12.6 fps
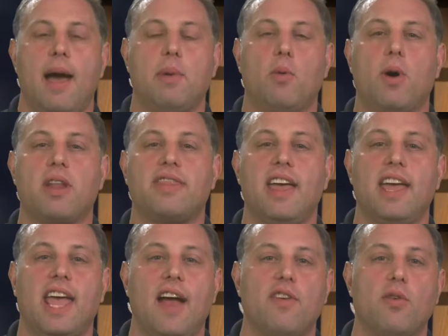And we want to
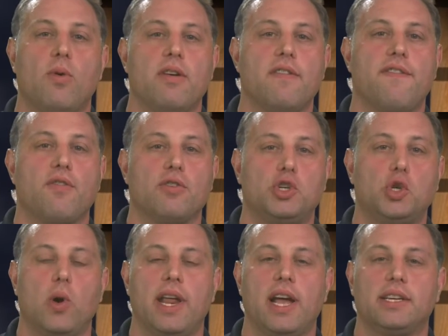thank everyone for
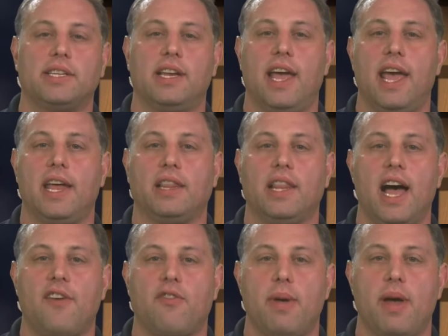joining us today and
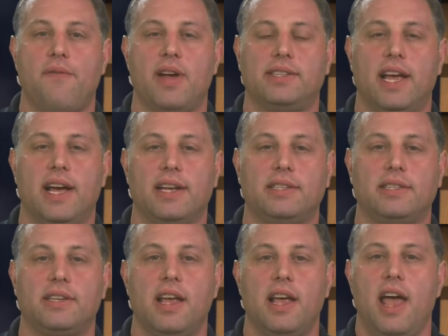live from FSS.